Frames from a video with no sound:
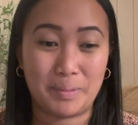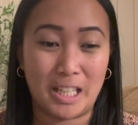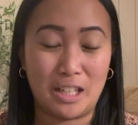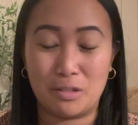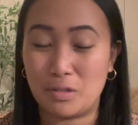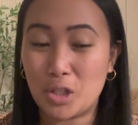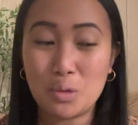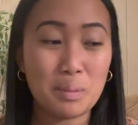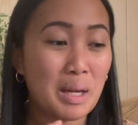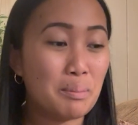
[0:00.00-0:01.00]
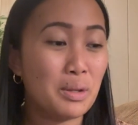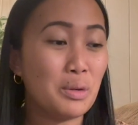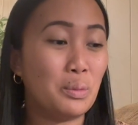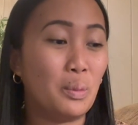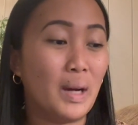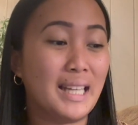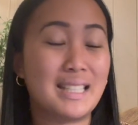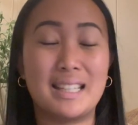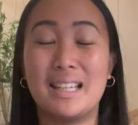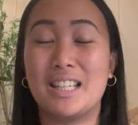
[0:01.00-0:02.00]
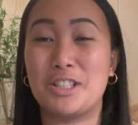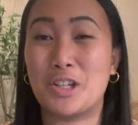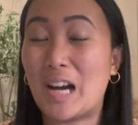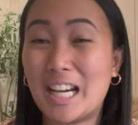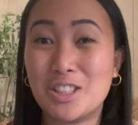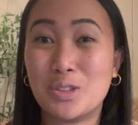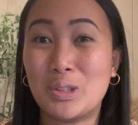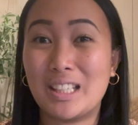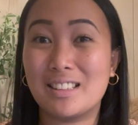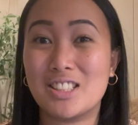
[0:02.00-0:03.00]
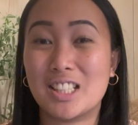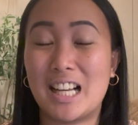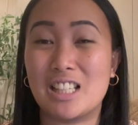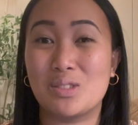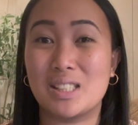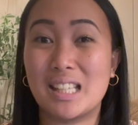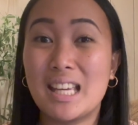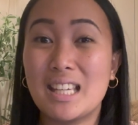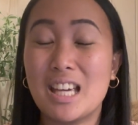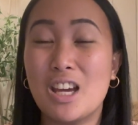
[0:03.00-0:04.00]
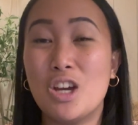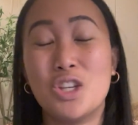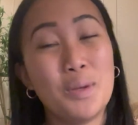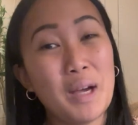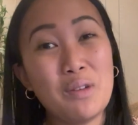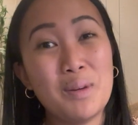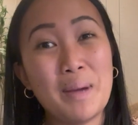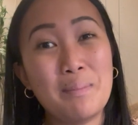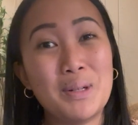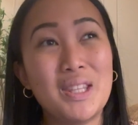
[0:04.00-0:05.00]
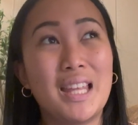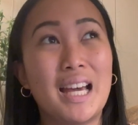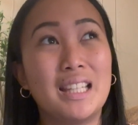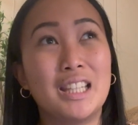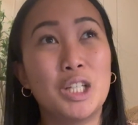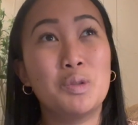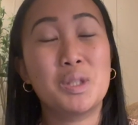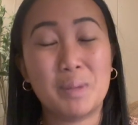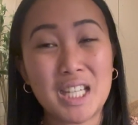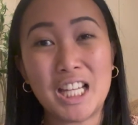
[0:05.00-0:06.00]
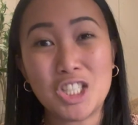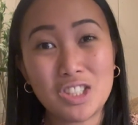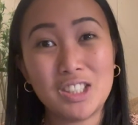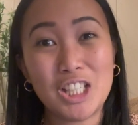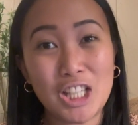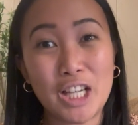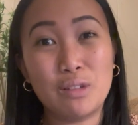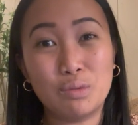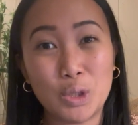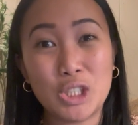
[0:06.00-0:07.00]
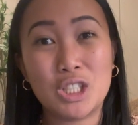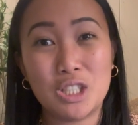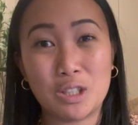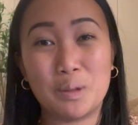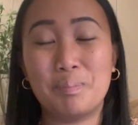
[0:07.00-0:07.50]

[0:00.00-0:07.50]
And if you remember what your high school English class was like, you might remember that there was potentially a lot of work to do.